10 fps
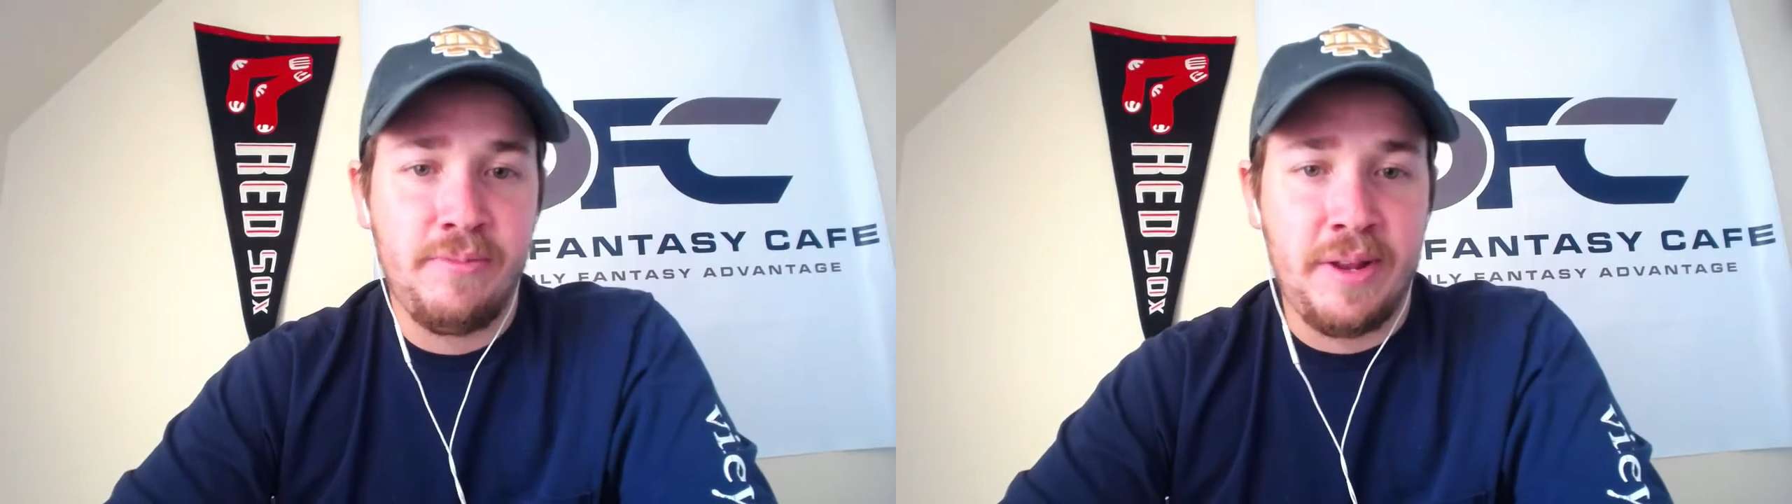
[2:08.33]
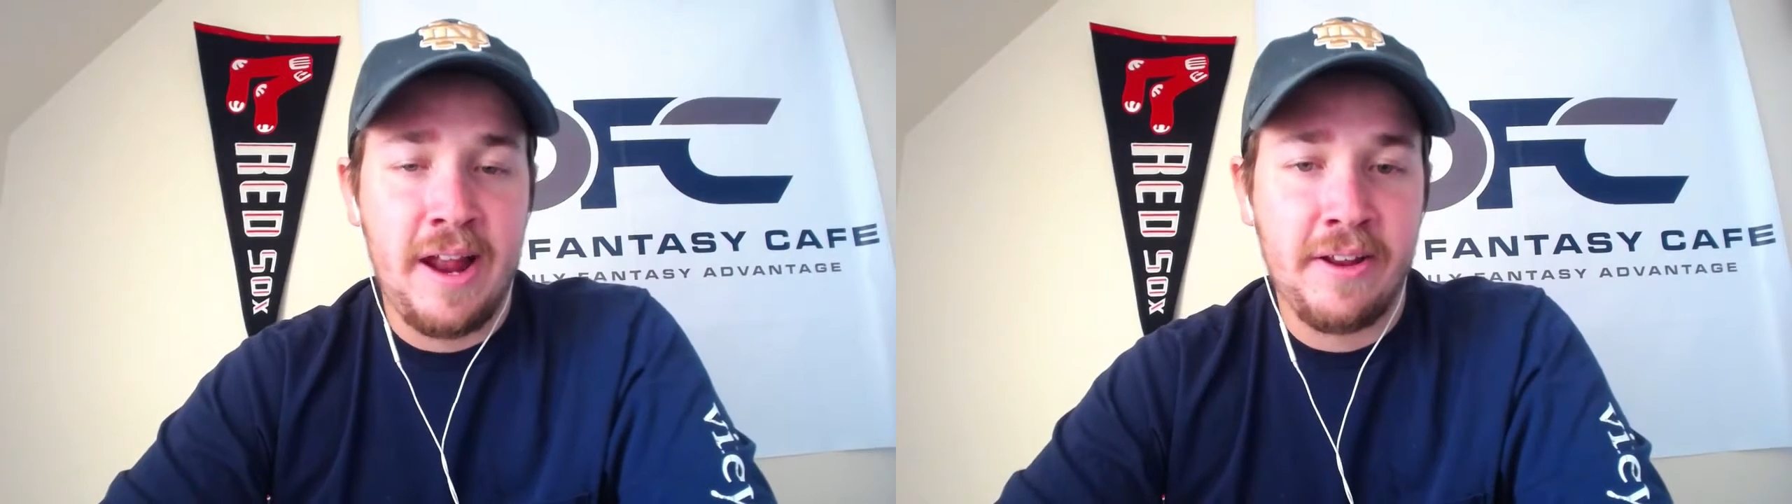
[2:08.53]

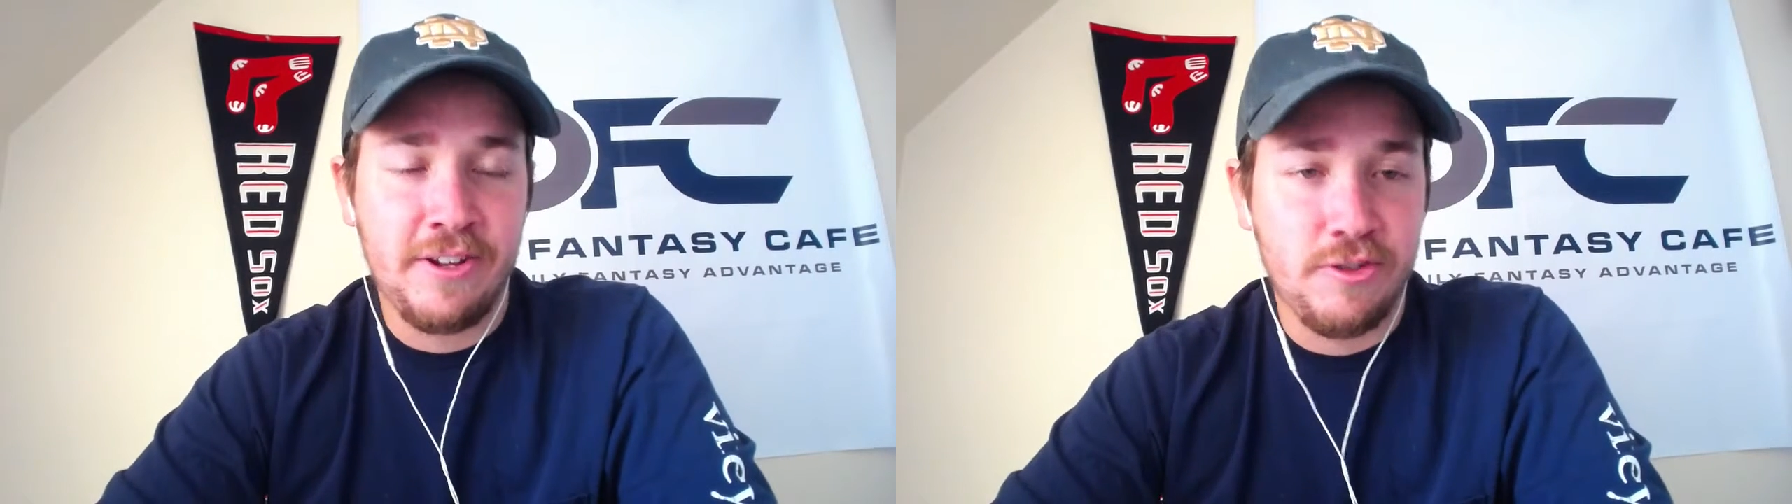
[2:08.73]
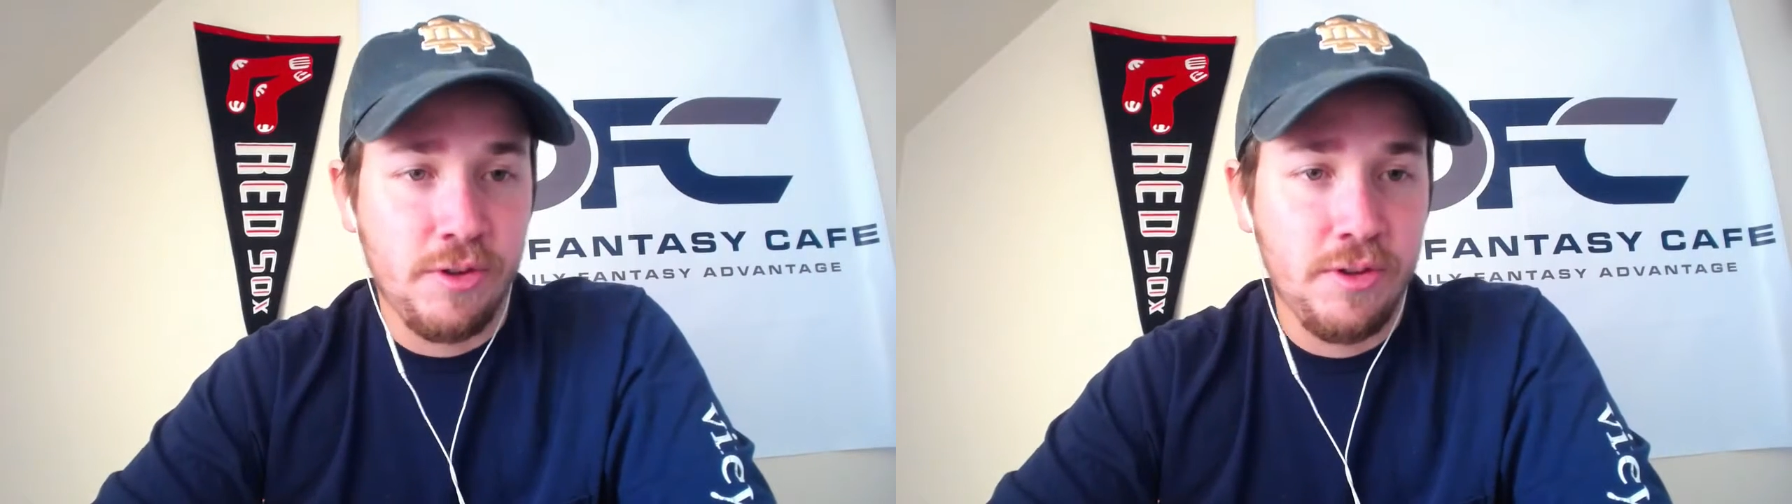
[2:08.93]
out of
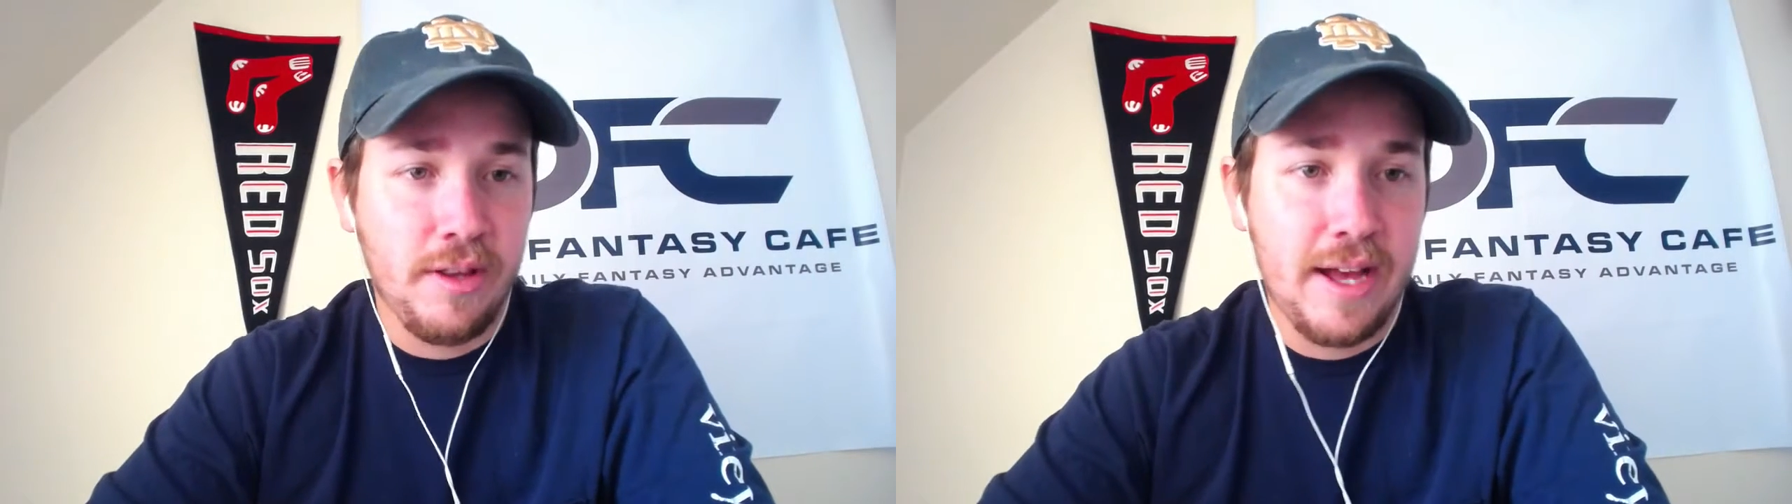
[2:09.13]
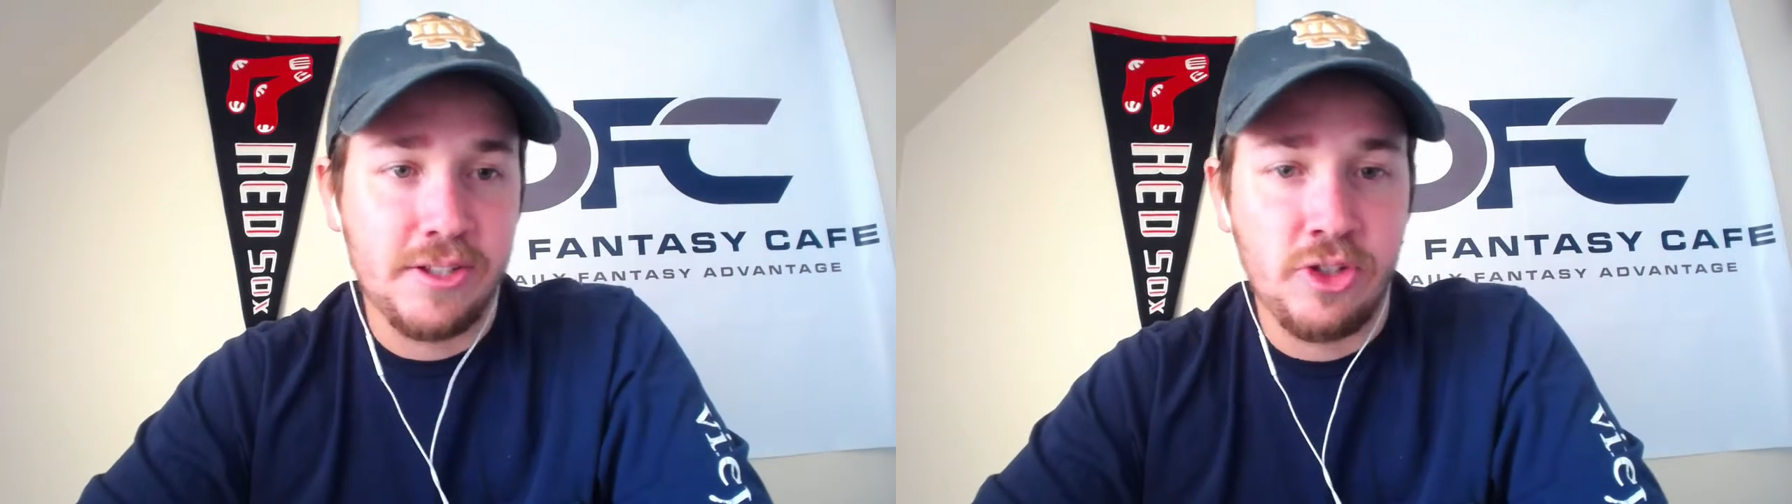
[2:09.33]
control the
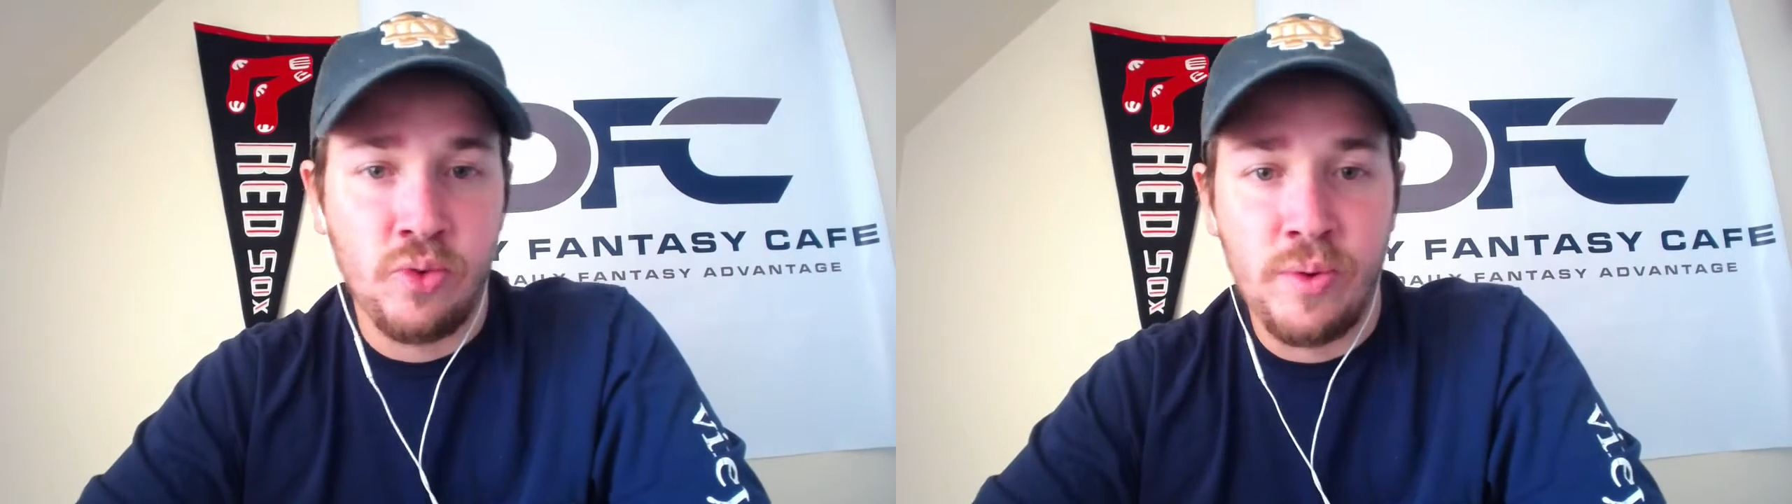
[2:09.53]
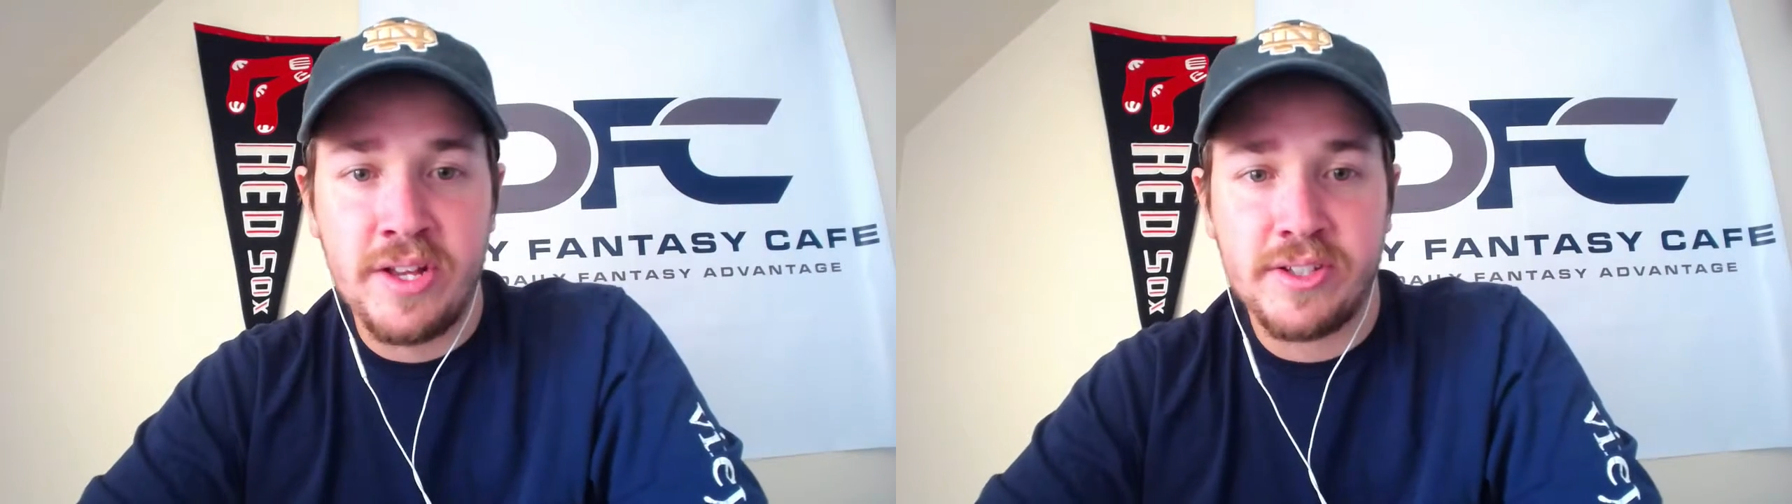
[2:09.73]
last 2
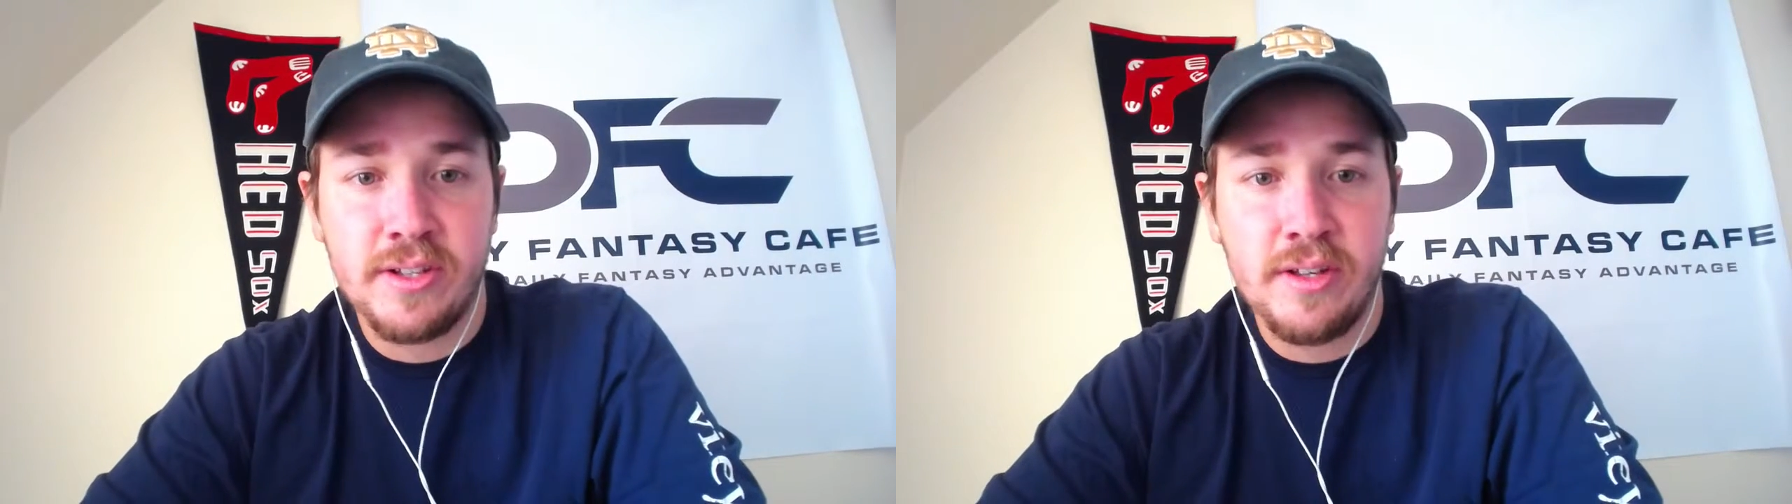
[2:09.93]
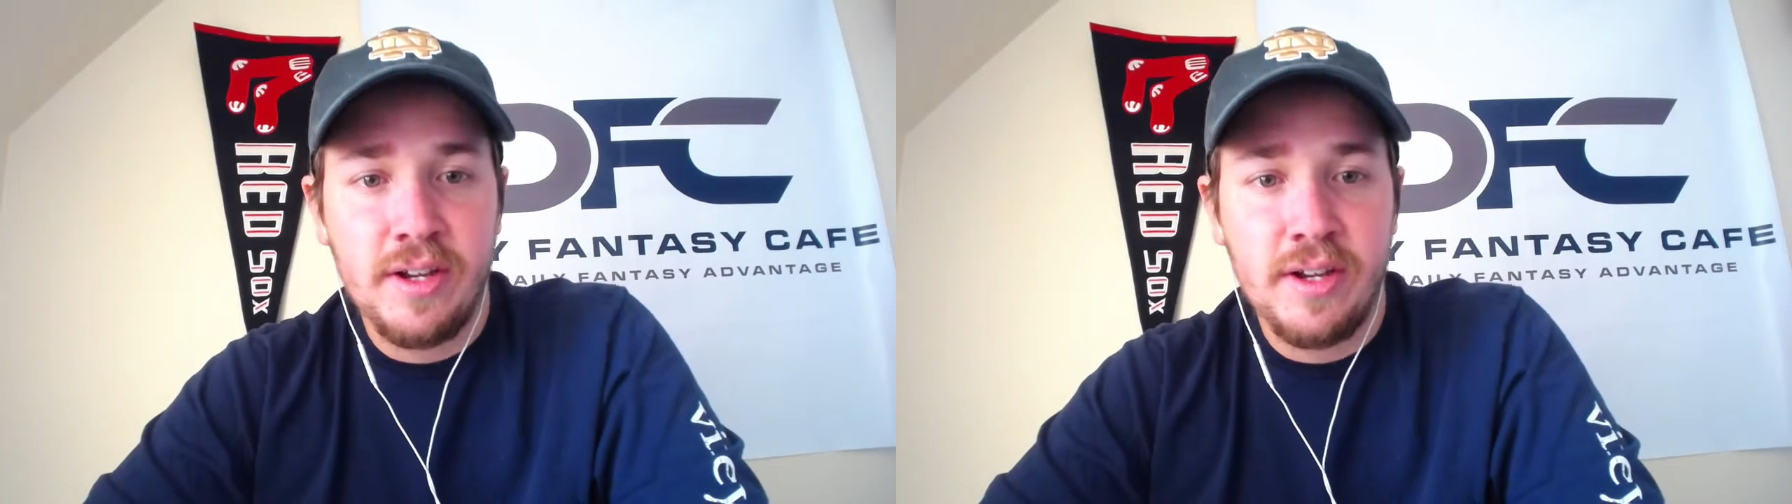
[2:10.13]
weeks.